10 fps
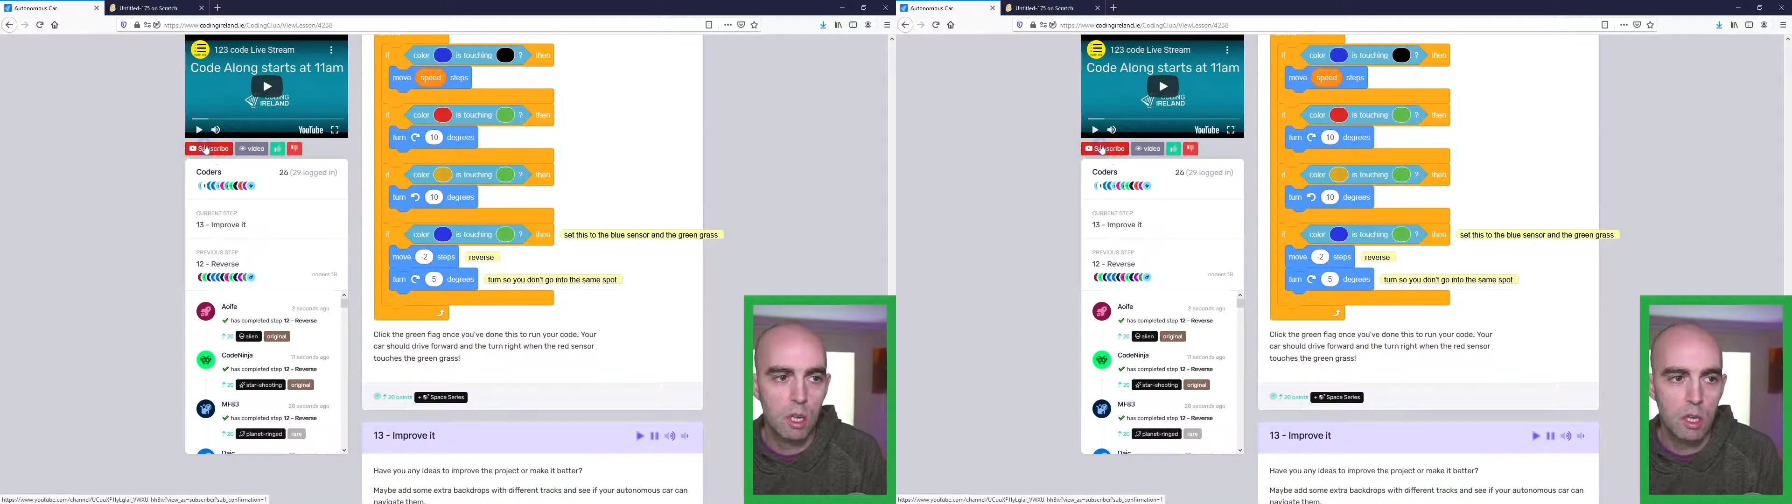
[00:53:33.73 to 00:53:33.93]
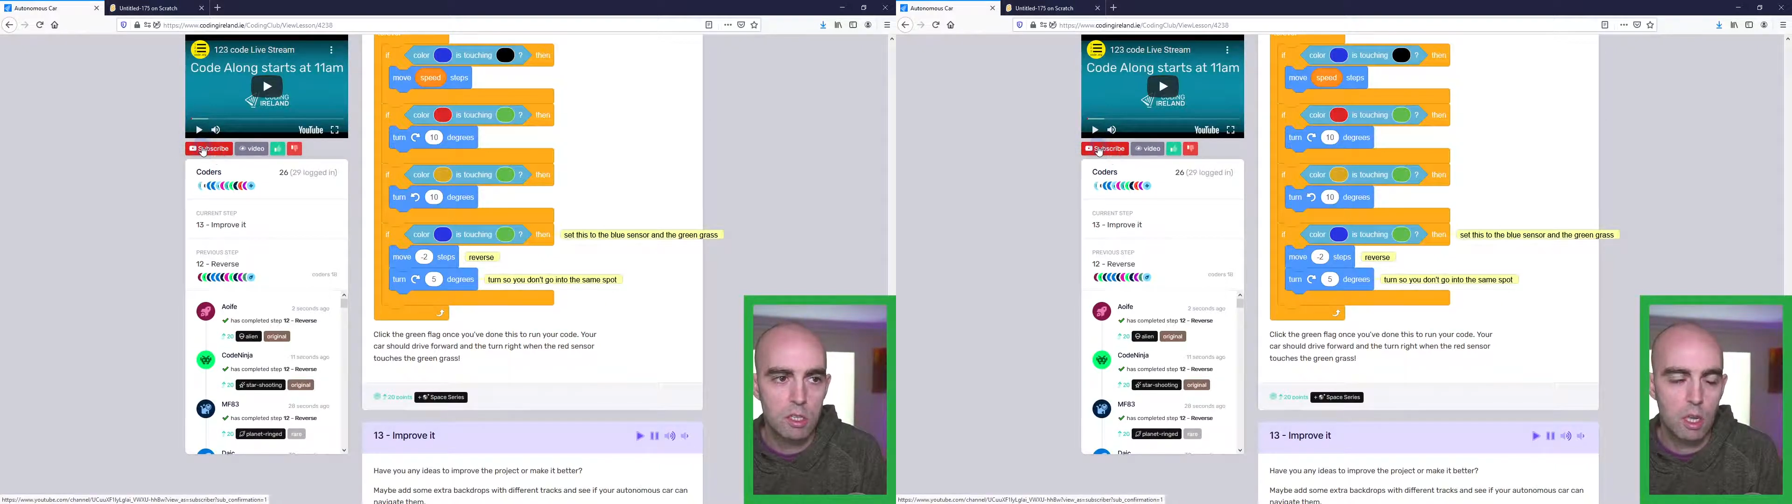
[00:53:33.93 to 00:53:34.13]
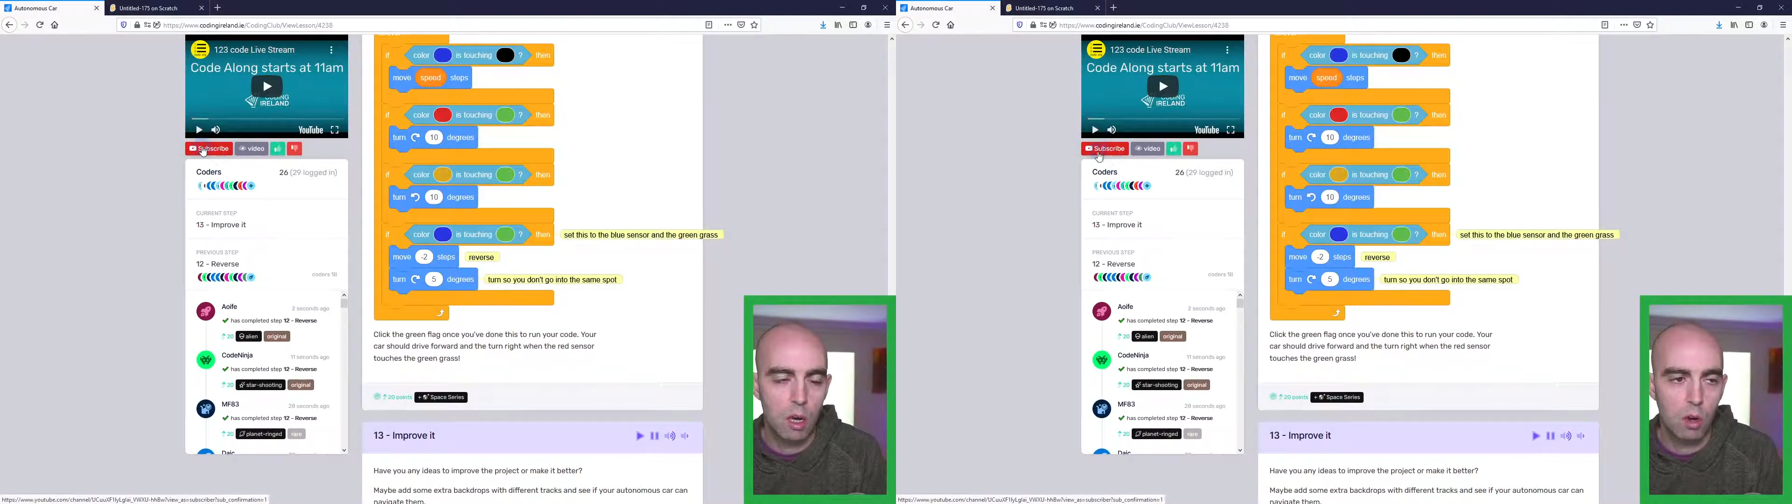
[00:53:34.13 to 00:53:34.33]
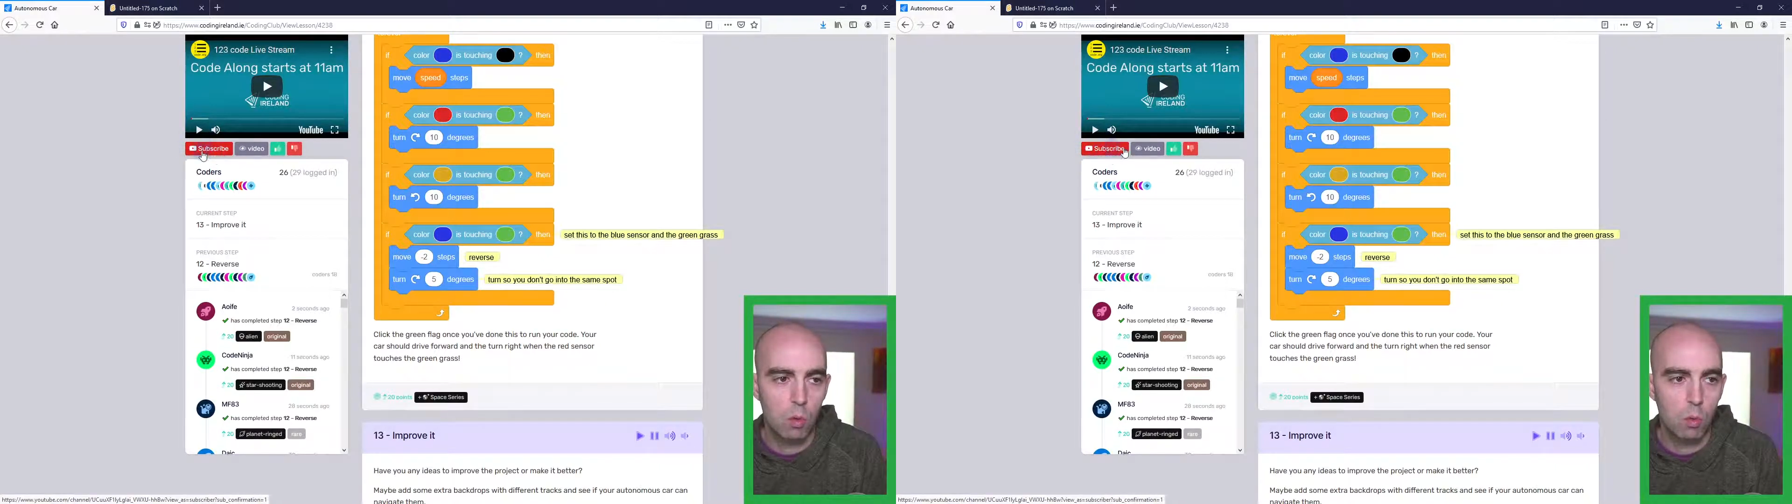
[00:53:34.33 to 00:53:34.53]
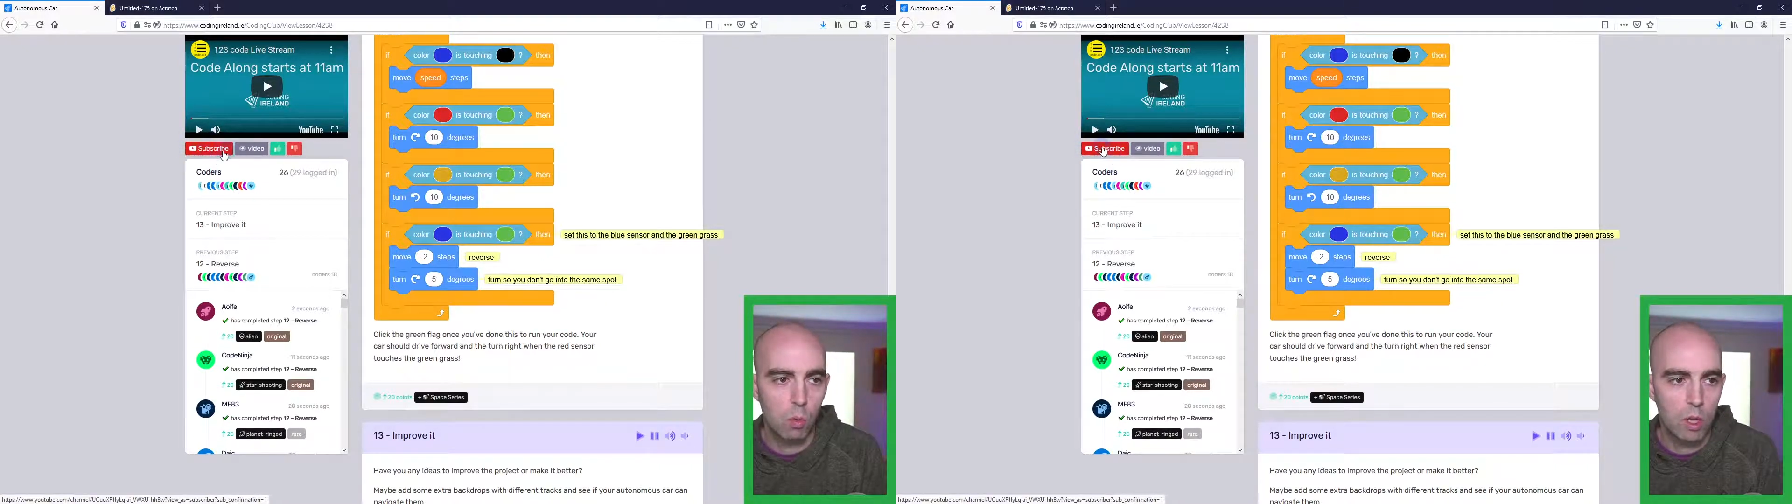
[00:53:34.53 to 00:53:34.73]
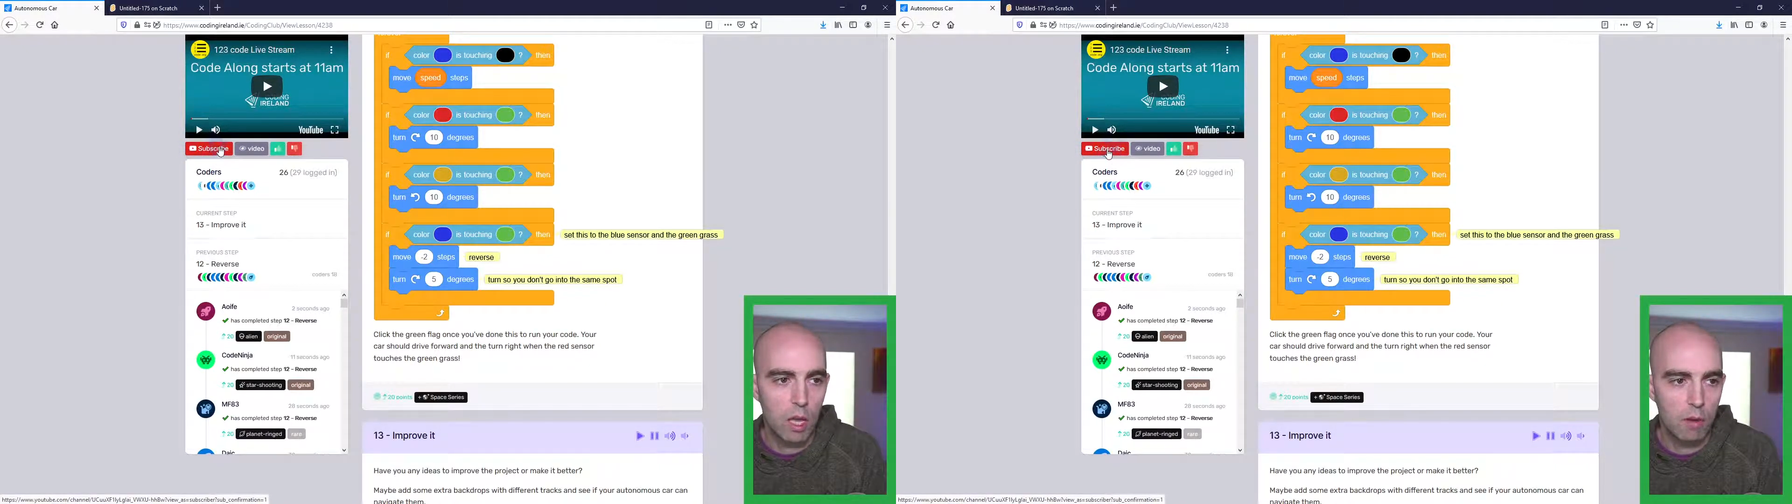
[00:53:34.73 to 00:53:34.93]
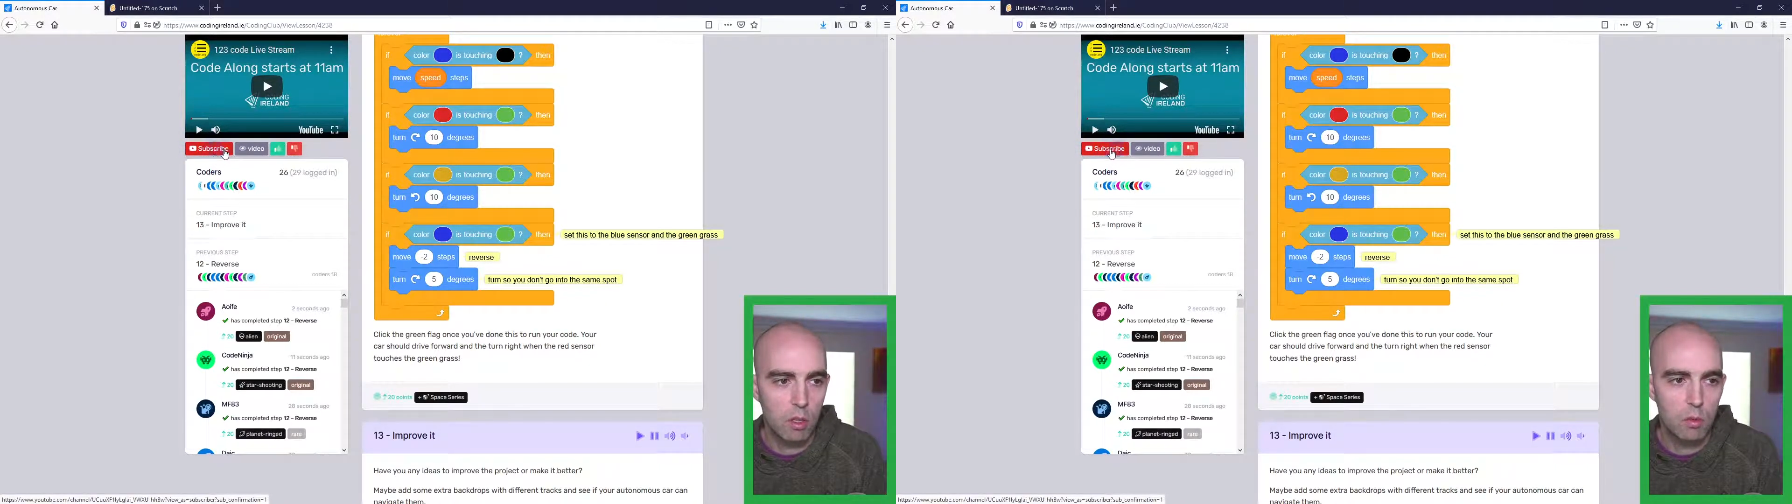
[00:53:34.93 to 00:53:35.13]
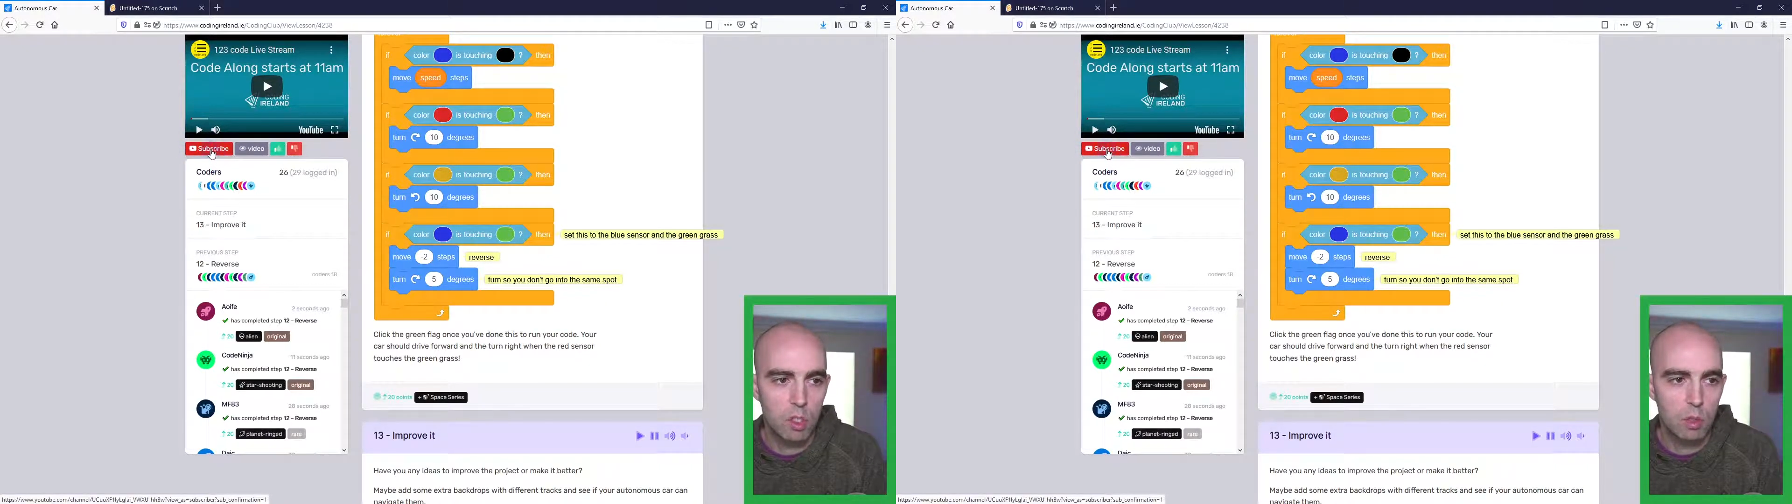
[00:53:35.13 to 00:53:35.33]
So we have a
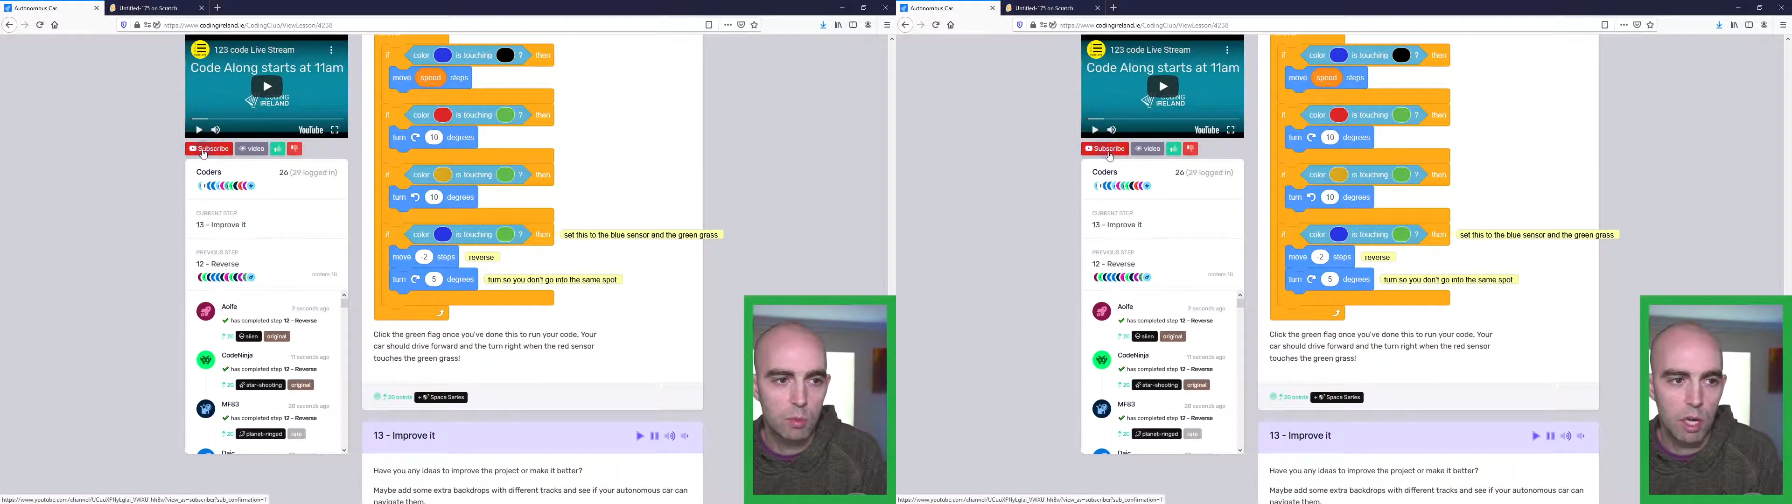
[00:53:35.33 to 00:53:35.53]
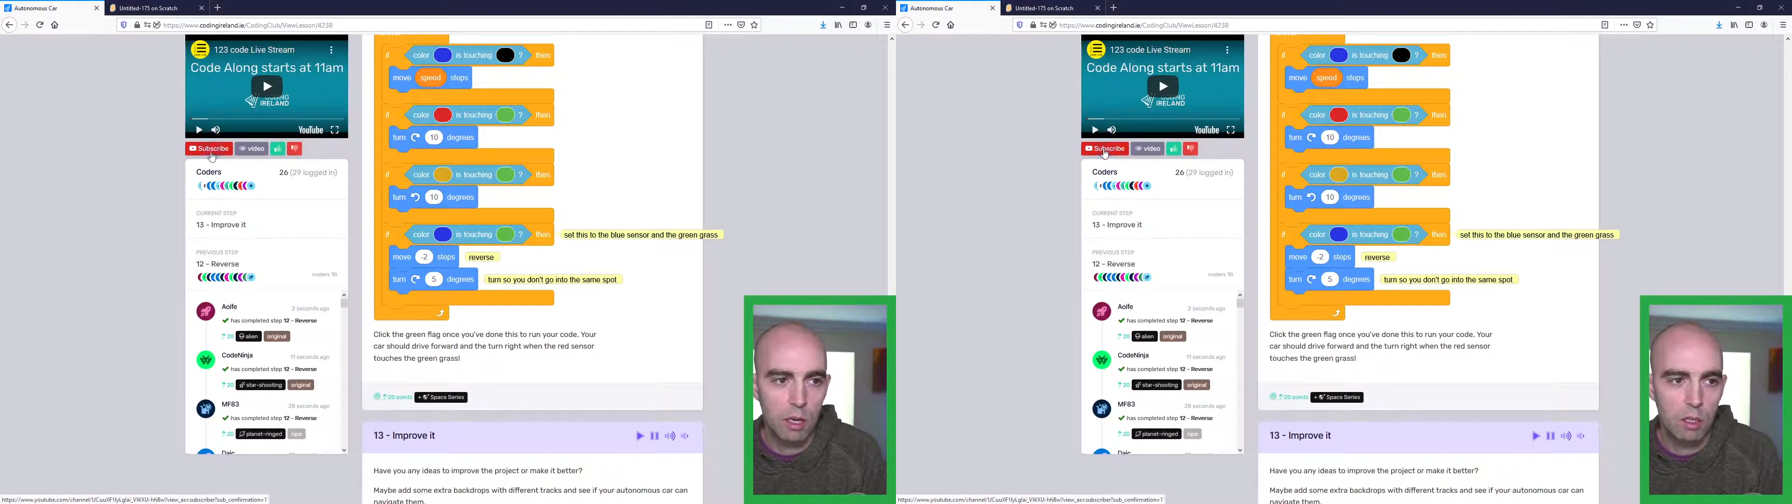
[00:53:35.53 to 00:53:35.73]
YouTube channel